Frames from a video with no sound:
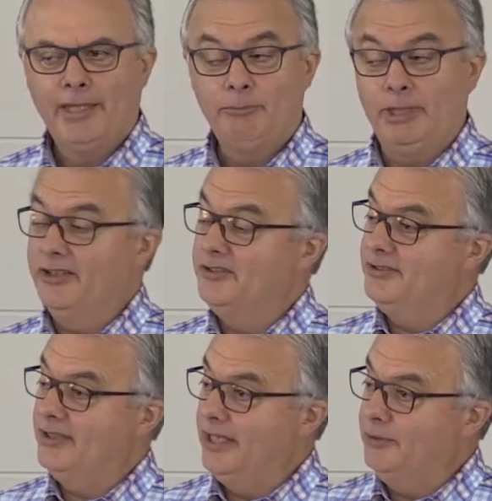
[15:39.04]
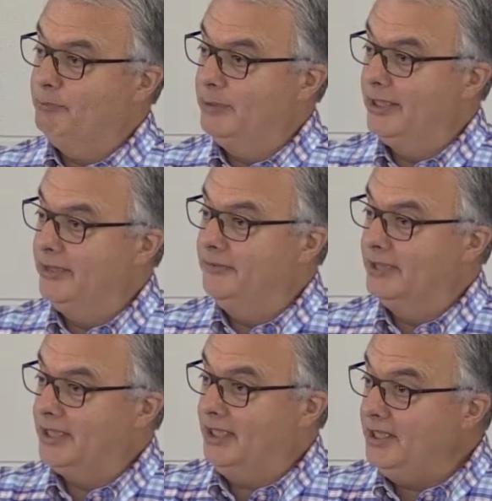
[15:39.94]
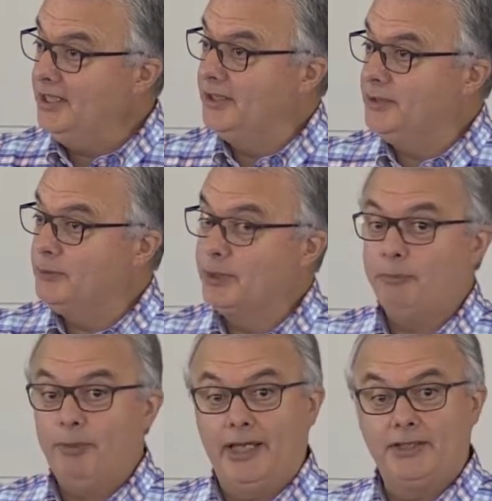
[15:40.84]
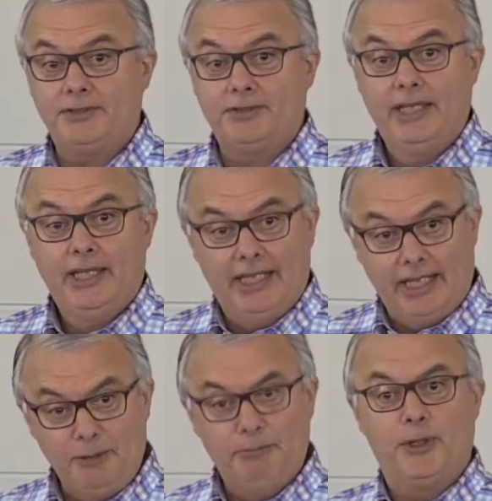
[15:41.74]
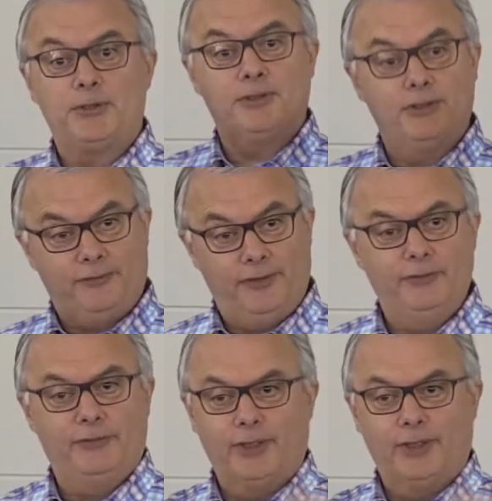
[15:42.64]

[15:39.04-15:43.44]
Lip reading: because they believed the kidneys were the place that emotions flowed